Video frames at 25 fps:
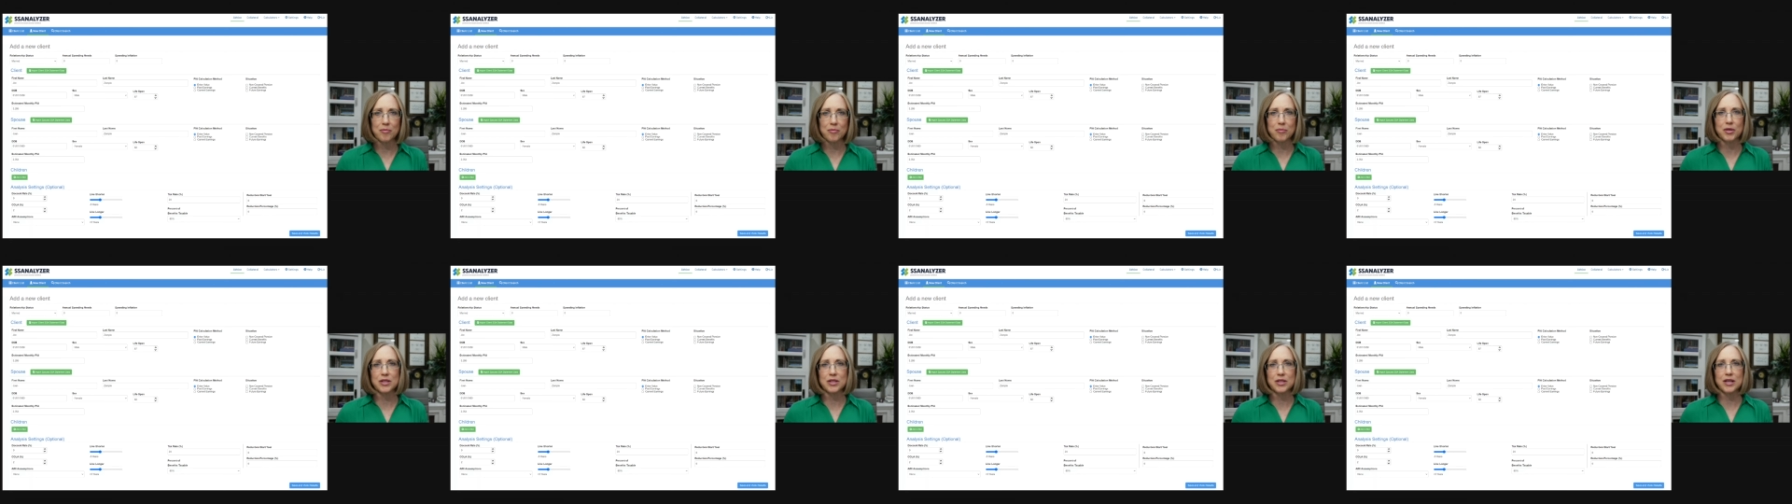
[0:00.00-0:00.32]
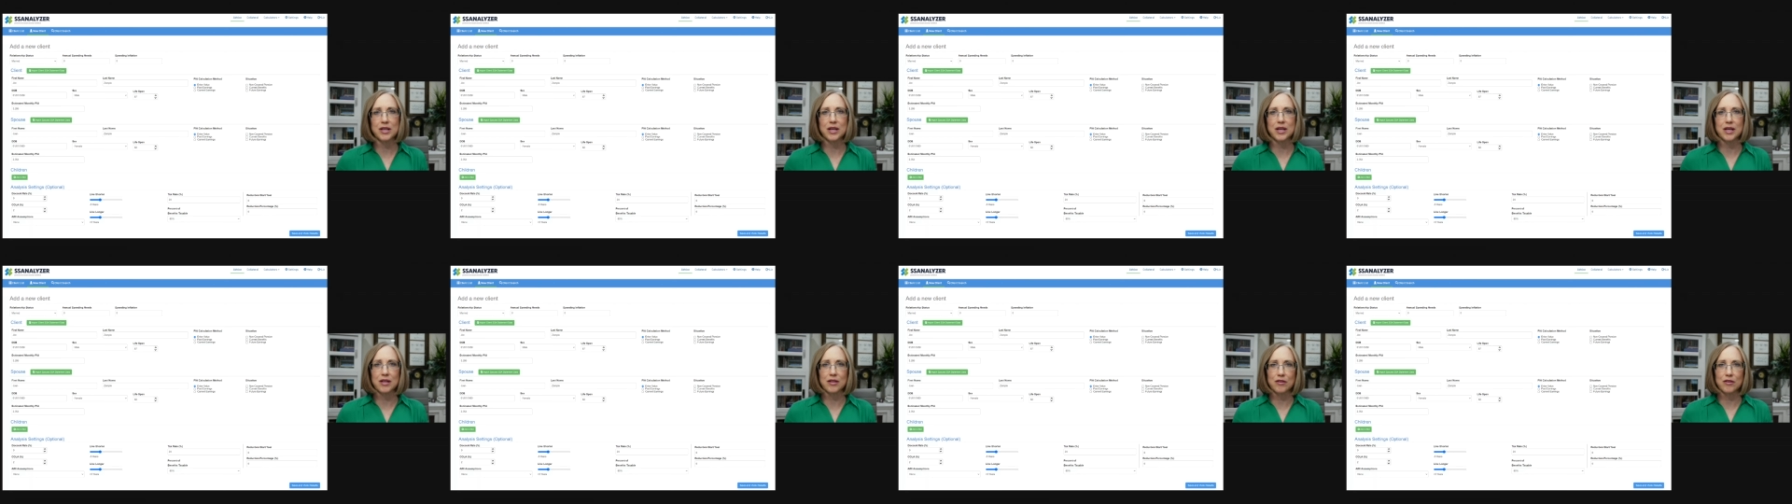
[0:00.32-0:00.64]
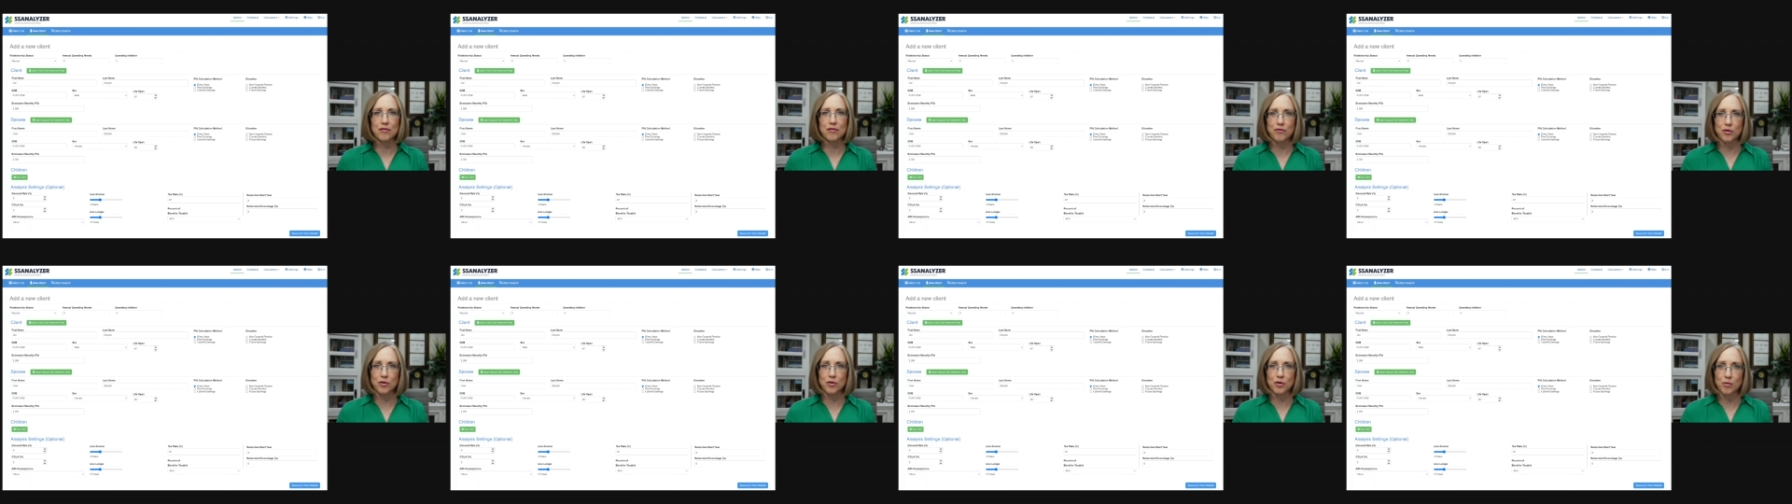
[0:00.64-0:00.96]
put
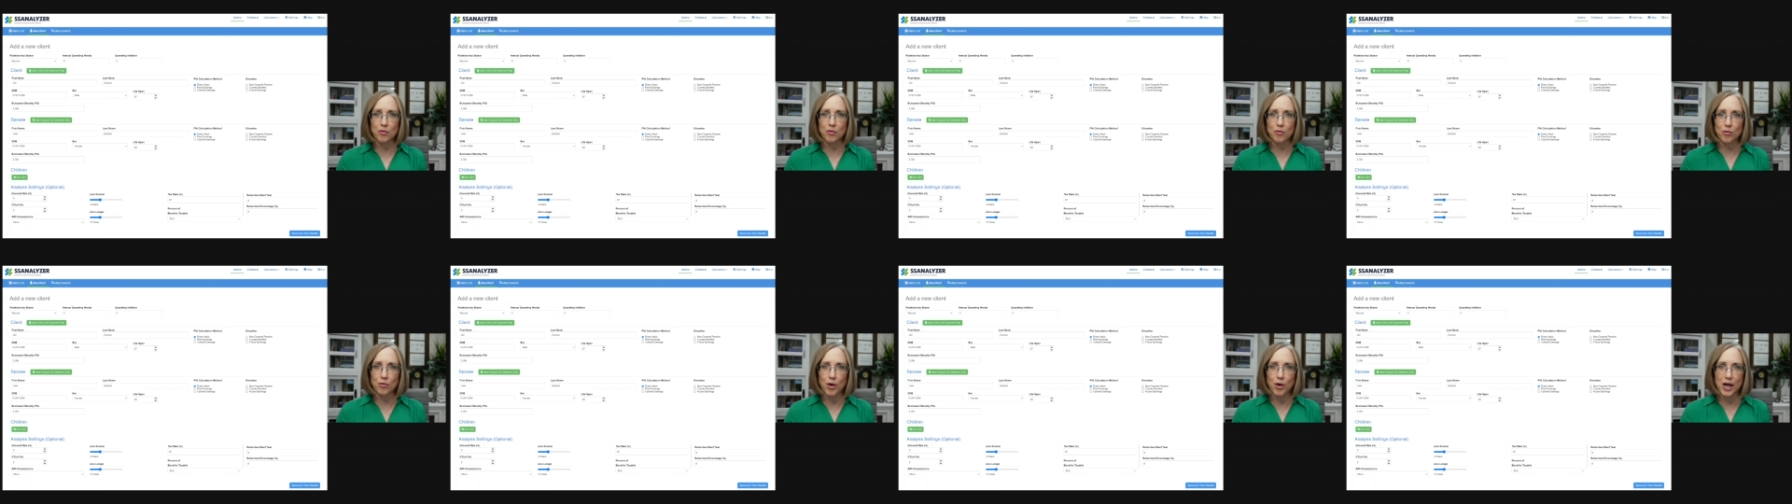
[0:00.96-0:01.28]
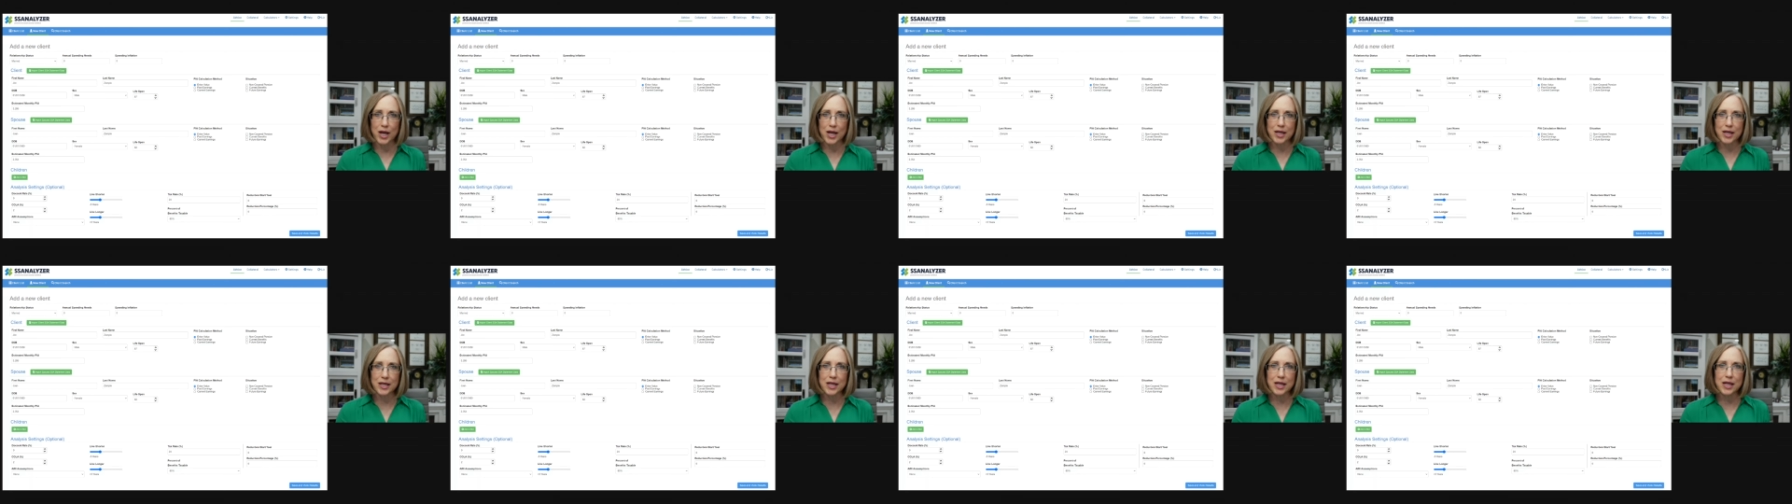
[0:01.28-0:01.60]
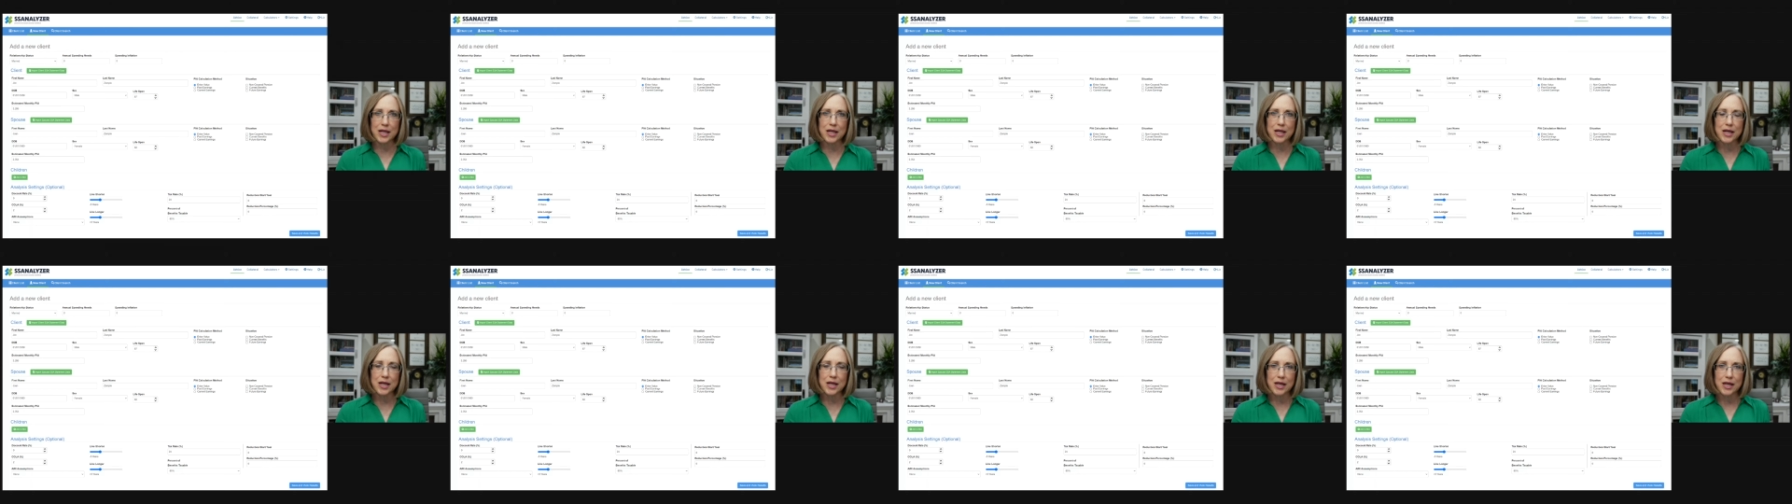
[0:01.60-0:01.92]
together for
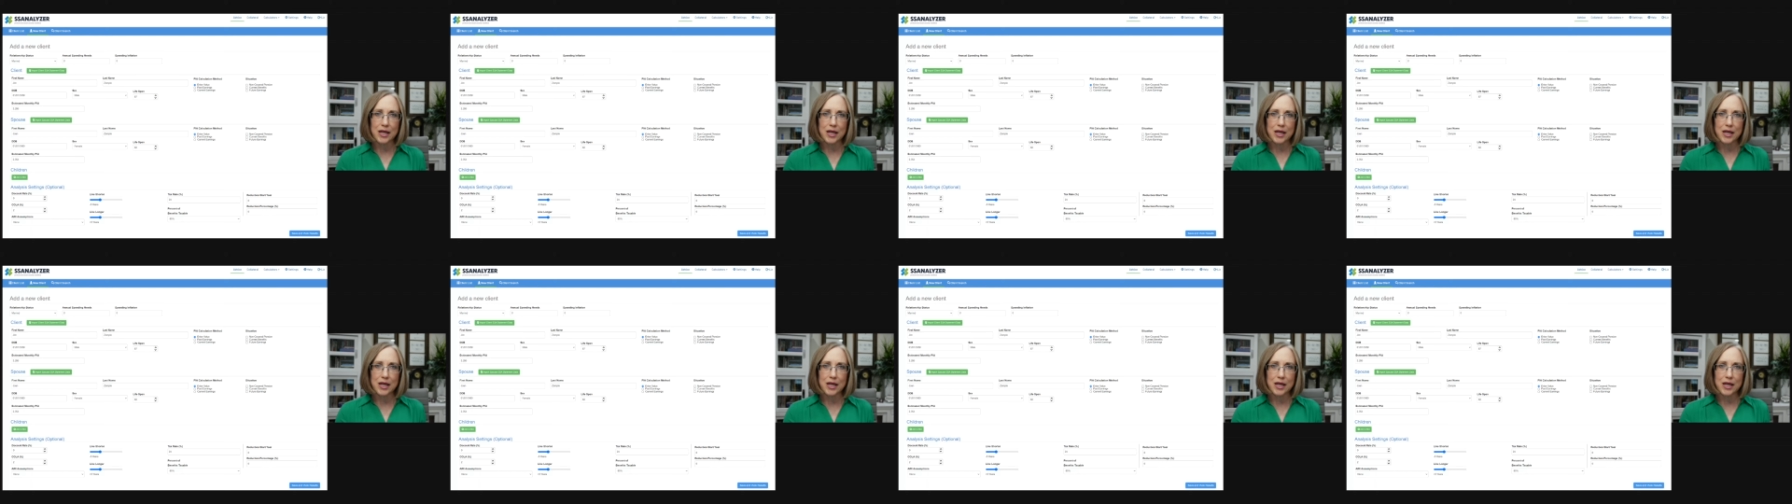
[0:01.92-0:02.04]
Randy